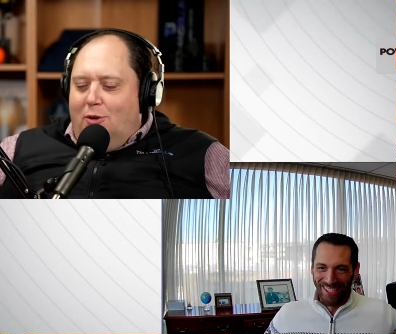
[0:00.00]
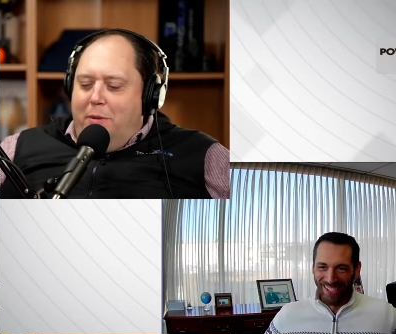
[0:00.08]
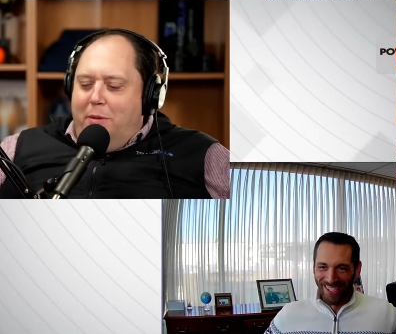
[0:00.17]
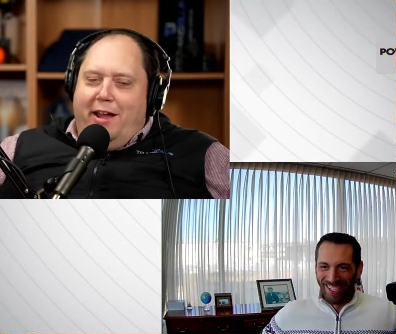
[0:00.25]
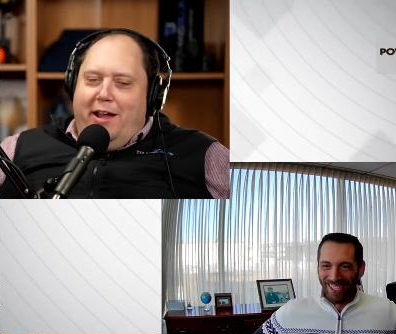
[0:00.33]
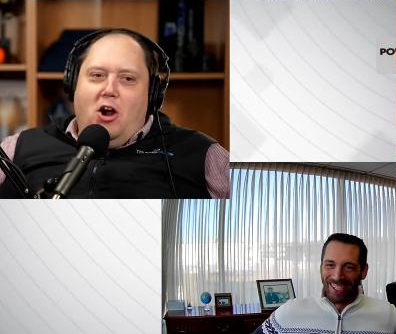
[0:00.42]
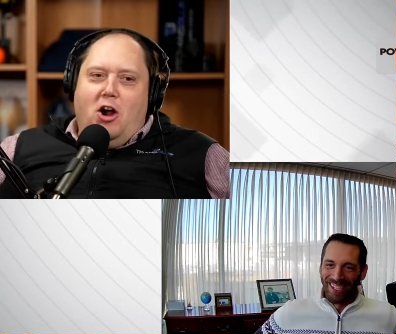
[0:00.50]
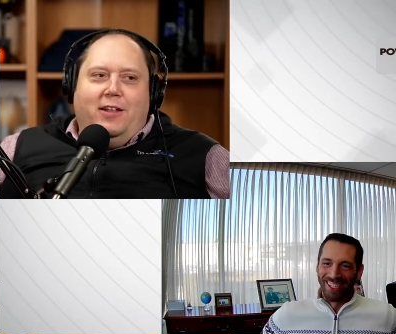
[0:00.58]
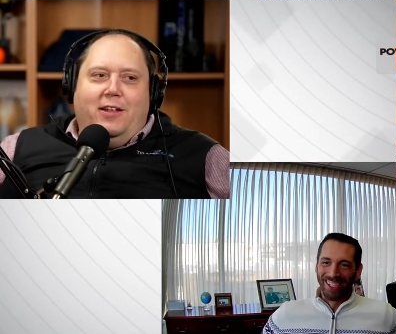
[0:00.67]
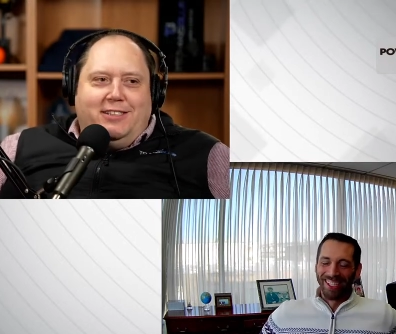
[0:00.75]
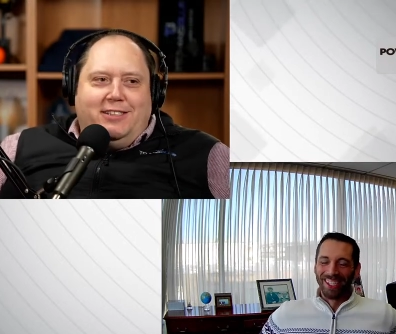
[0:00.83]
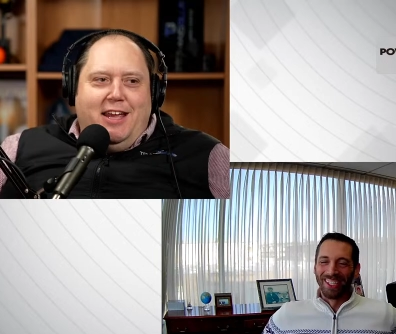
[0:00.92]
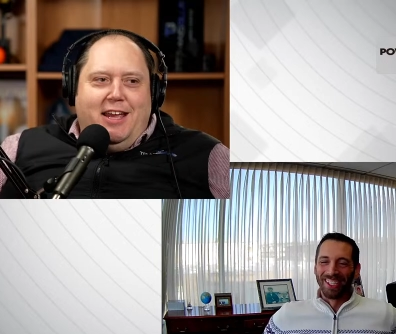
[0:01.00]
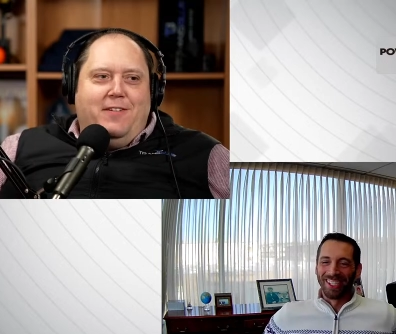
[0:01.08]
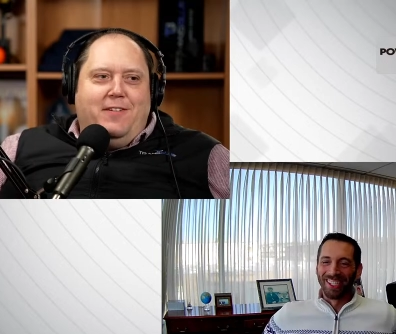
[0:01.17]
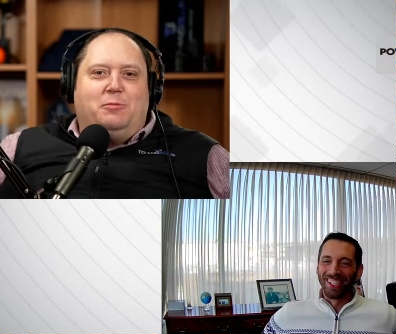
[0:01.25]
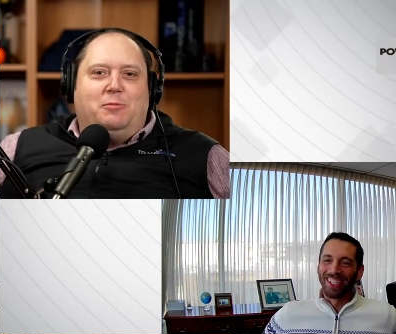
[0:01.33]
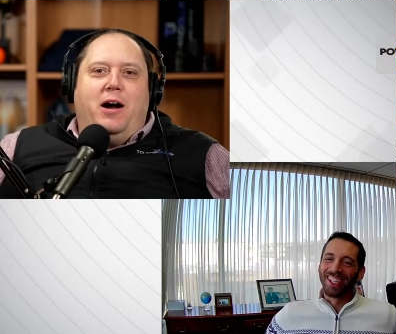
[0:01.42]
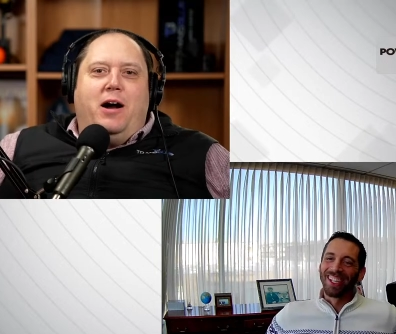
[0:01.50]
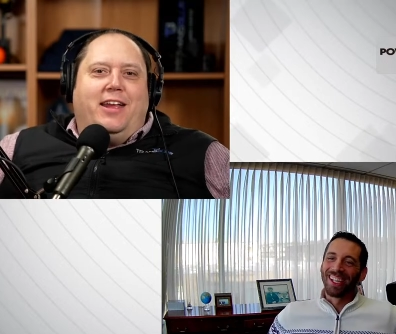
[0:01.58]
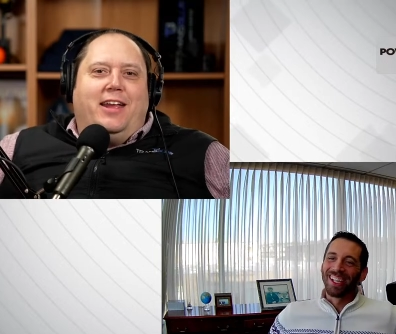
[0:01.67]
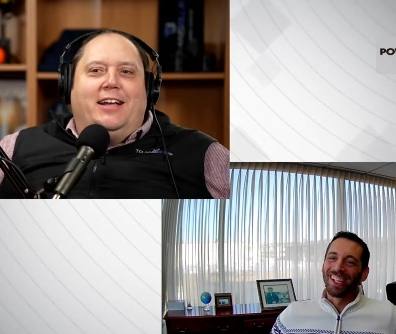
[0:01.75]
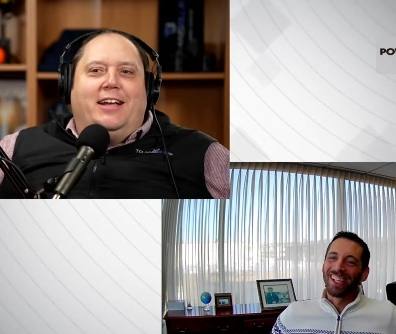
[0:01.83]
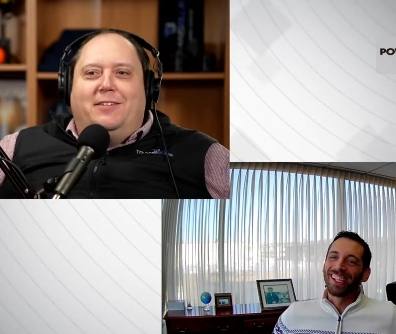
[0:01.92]
Speaker 1: uh, we might call it TFS
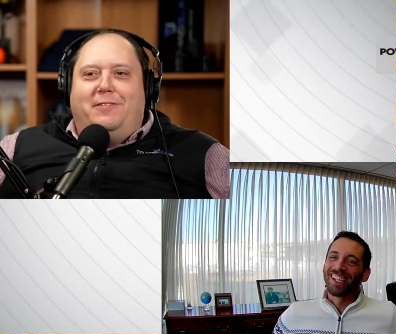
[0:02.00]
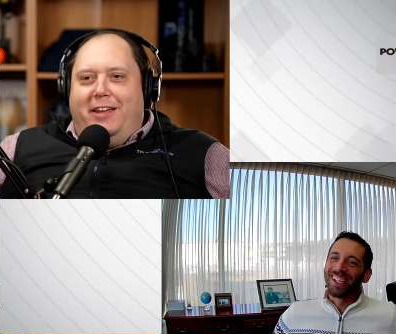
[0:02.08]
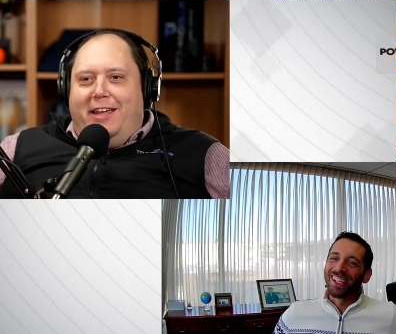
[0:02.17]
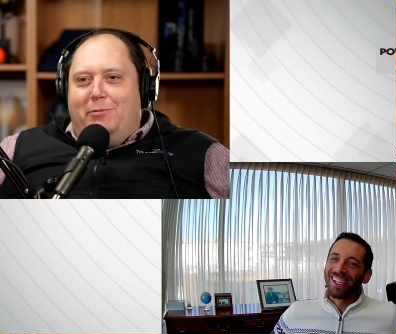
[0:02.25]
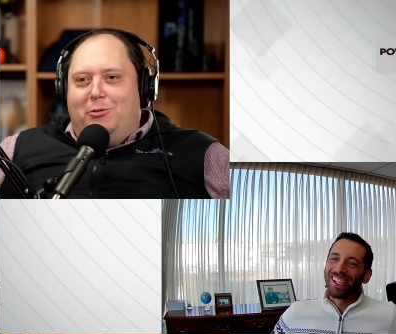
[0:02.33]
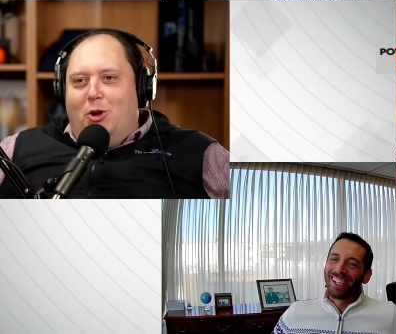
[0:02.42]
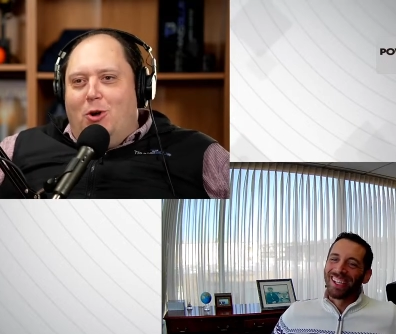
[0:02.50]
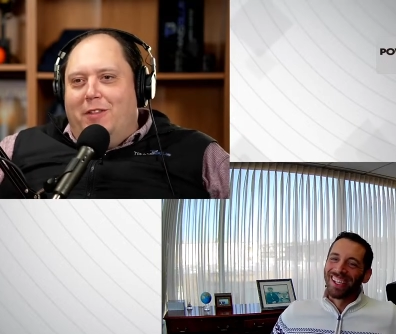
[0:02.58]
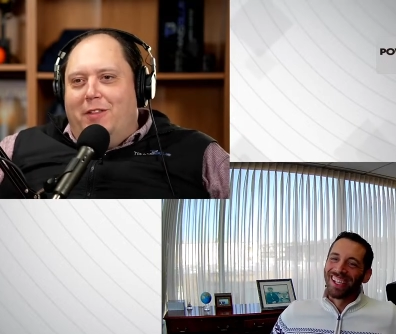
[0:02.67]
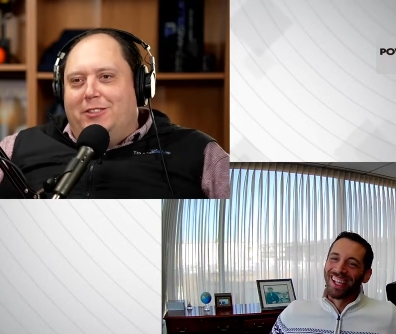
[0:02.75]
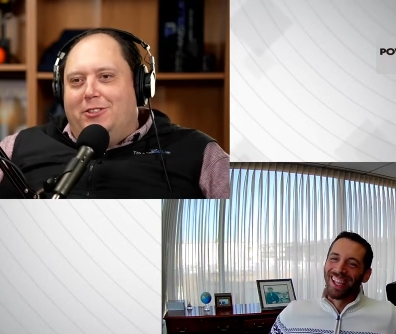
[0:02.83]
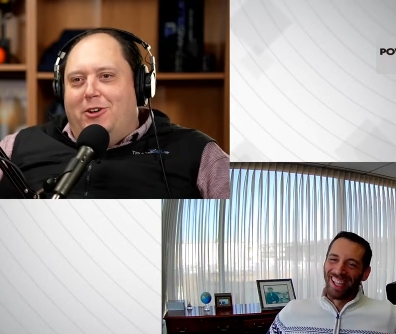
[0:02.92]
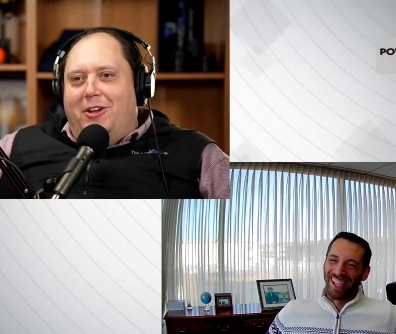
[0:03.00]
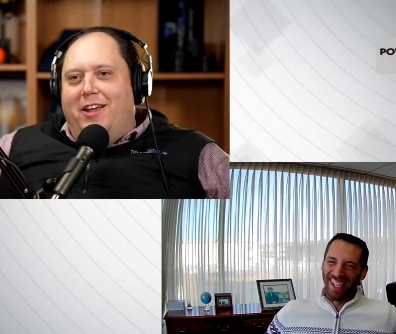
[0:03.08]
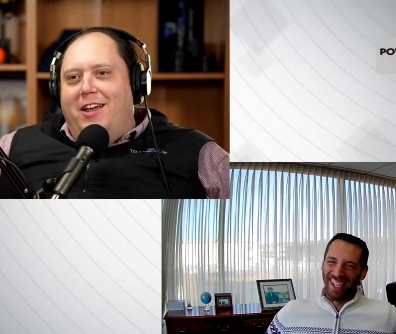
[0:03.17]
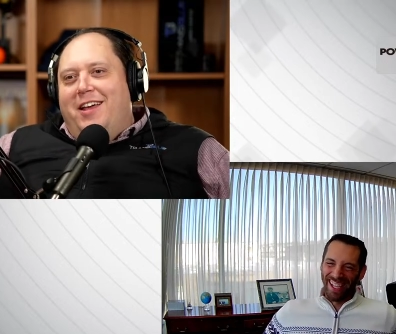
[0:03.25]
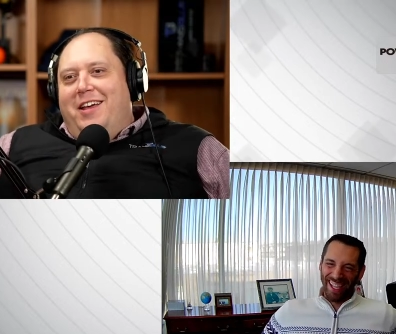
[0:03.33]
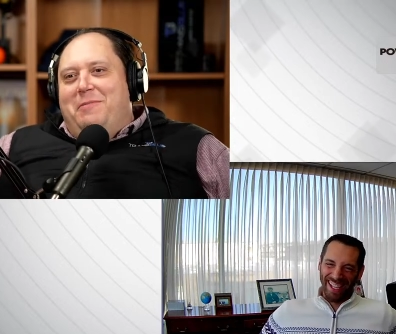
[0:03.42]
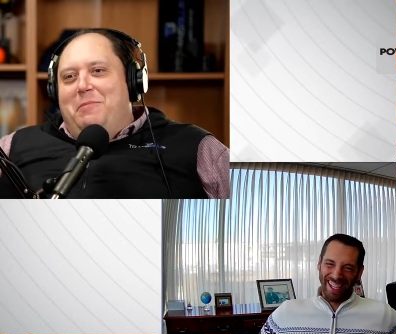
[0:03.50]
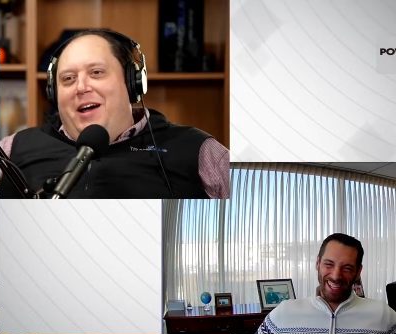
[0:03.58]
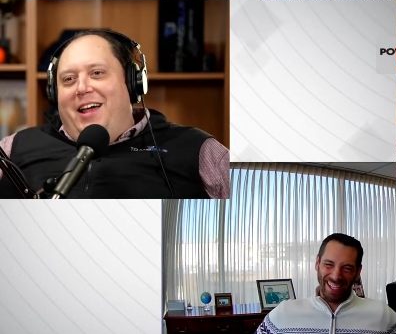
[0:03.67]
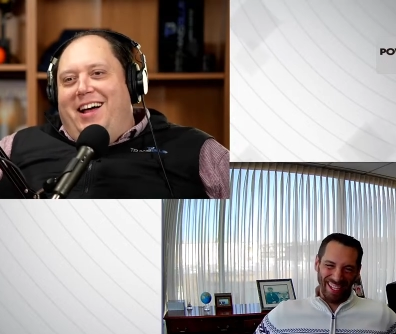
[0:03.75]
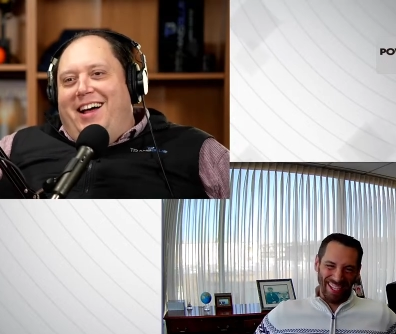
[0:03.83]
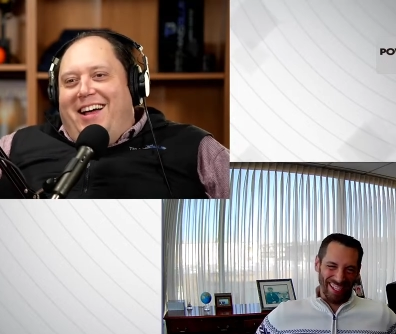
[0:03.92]
podcast if it keeps going this good.
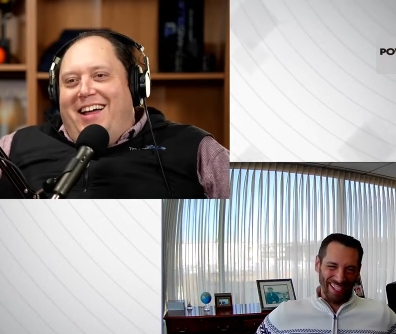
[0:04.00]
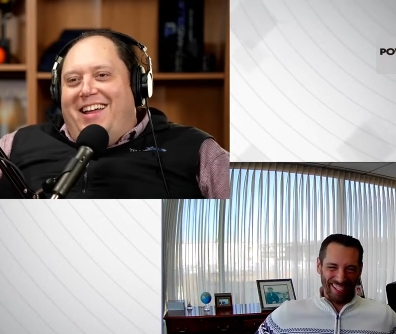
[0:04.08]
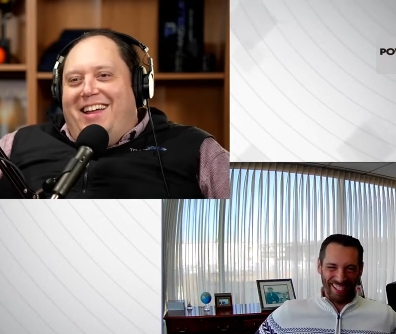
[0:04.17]
But uh,